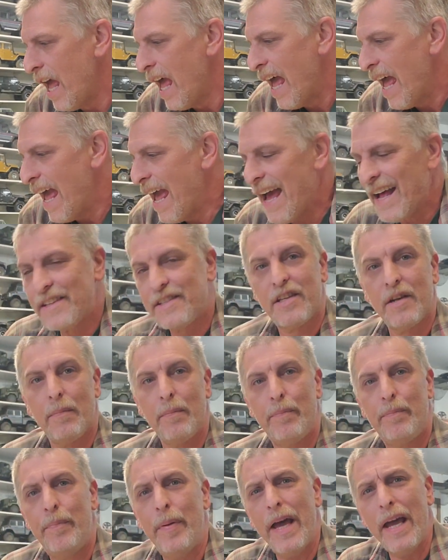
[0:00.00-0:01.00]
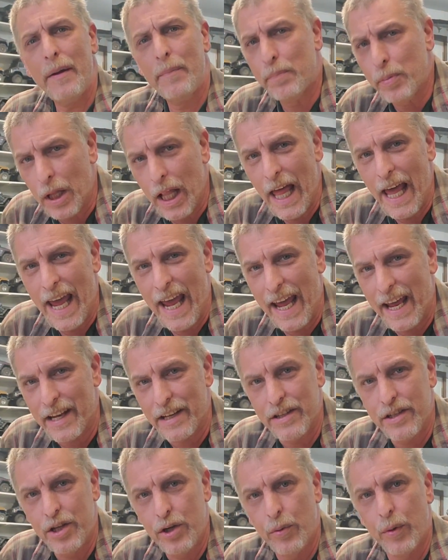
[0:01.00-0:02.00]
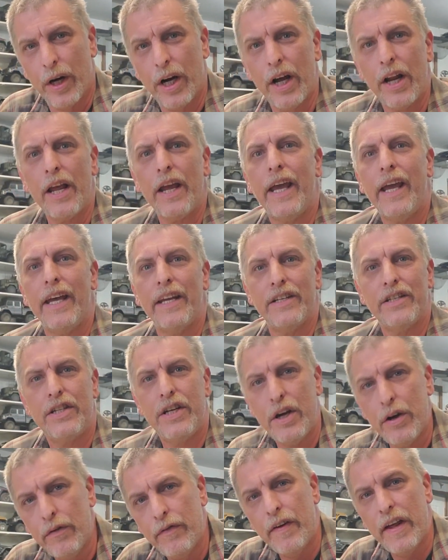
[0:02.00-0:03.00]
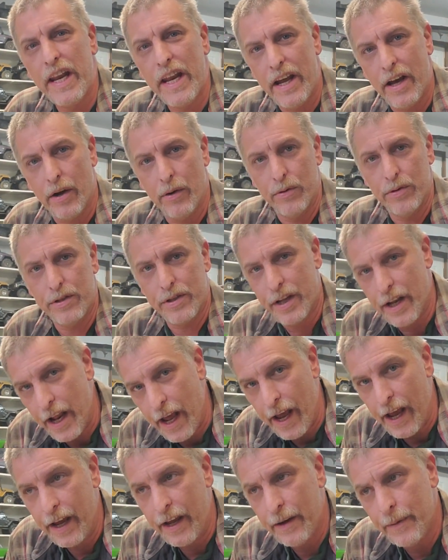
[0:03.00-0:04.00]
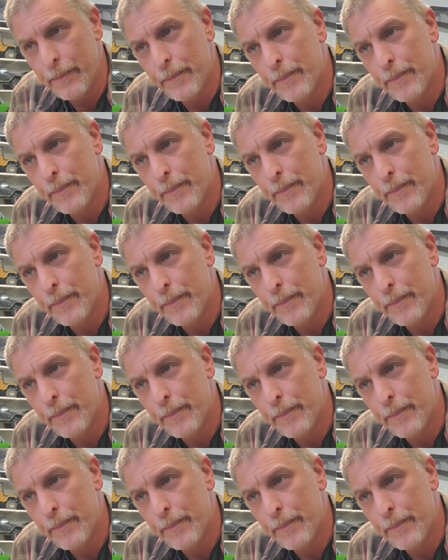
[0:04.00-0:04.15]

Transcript: Had some big plans. You were going to get two videos today.